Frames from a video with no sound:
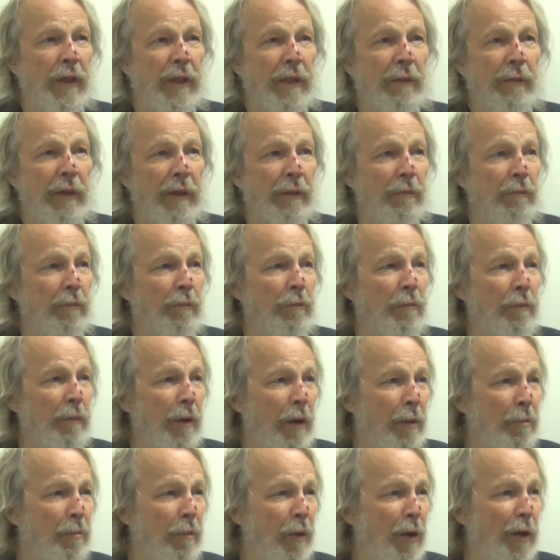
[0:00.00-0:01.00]
had to make m-
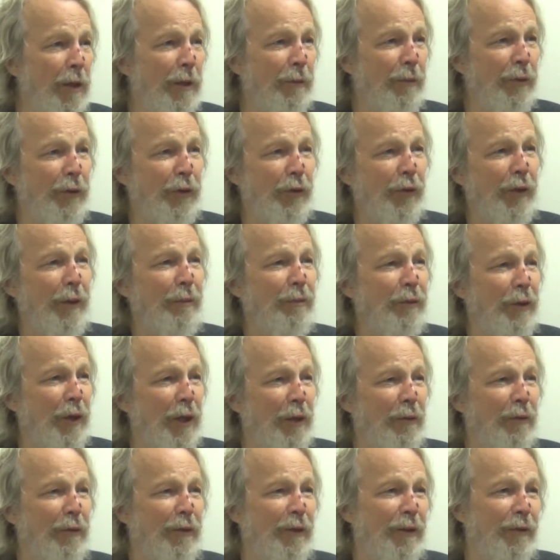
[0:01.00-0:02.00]
multiple trips
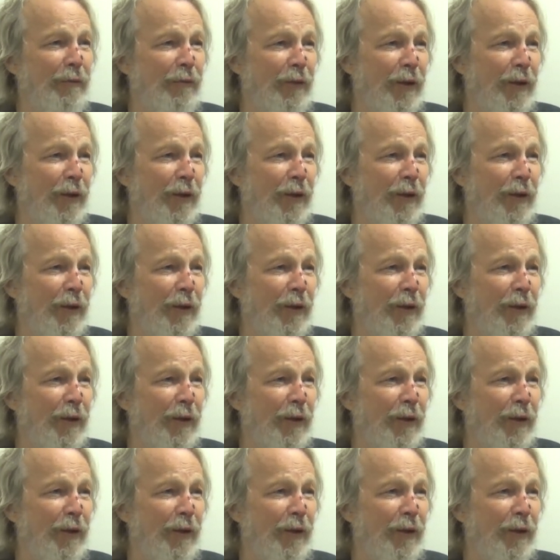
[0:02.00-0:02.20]
over to the